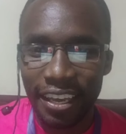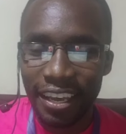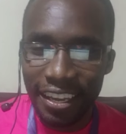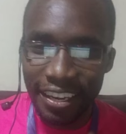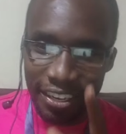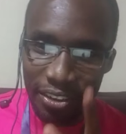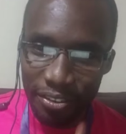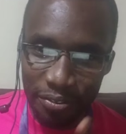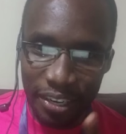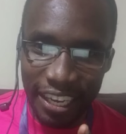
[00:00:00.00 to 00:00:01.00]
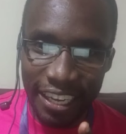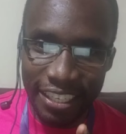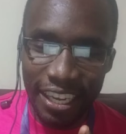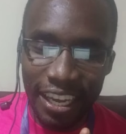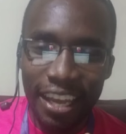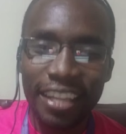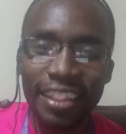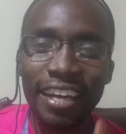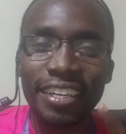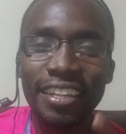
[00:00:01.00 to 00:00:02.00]
And don't forget
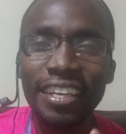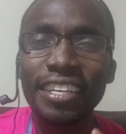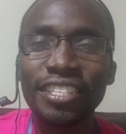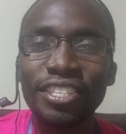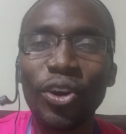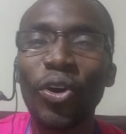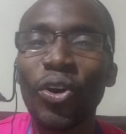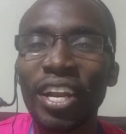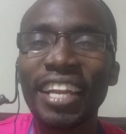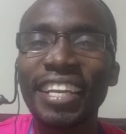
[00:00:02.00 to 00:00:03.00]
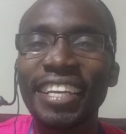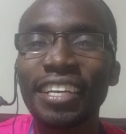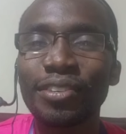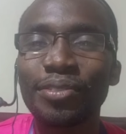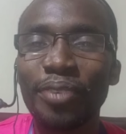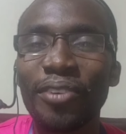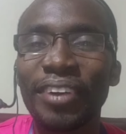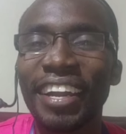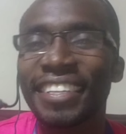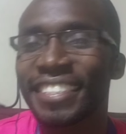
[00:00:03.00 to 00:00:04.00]
that this only is
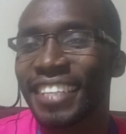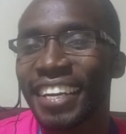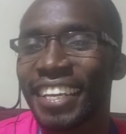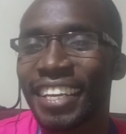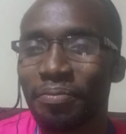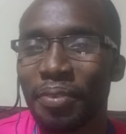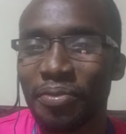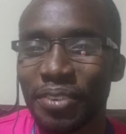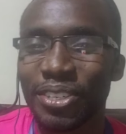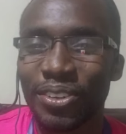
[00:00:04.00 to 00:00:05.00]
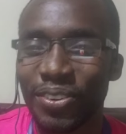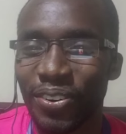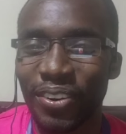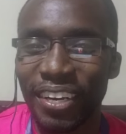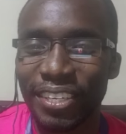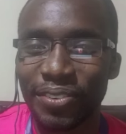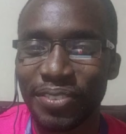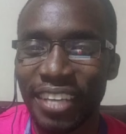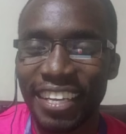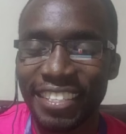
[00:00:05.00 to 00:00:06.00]
found at Shanic Professional College of
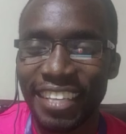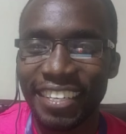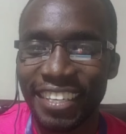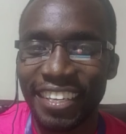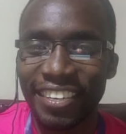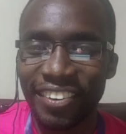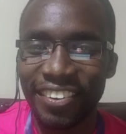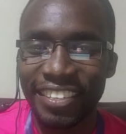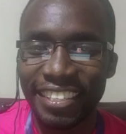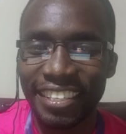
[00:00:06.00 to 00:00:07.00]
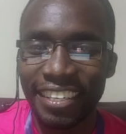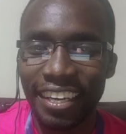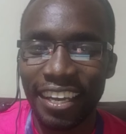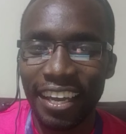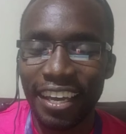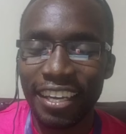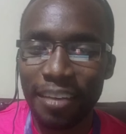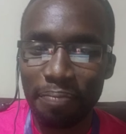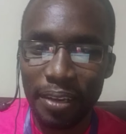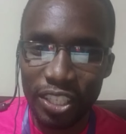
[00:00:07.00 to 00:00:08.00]
Science and Technology.
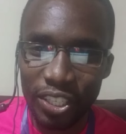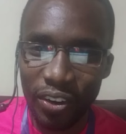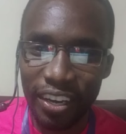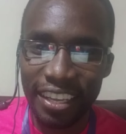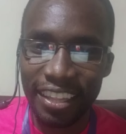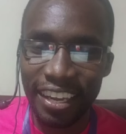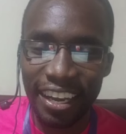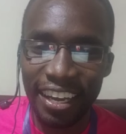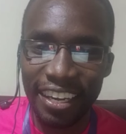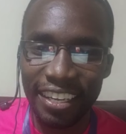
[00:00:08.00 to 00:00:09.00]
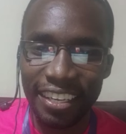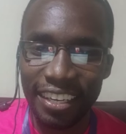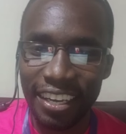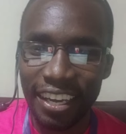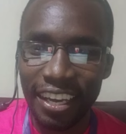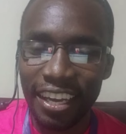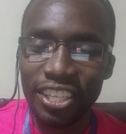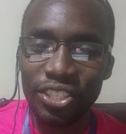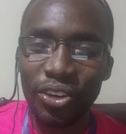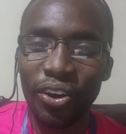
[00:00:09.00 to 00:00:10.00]
Keep enjoying the learning.
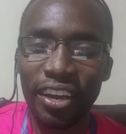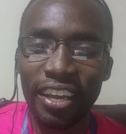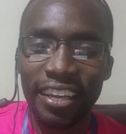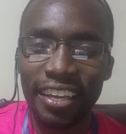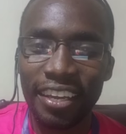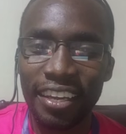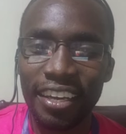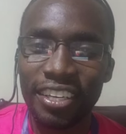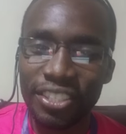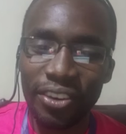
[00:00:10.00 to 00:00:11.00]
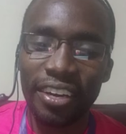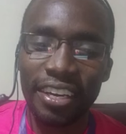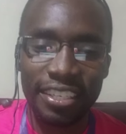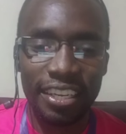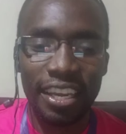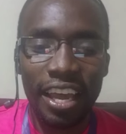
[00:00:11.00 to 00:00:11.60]
Enjoy. Enjoy it.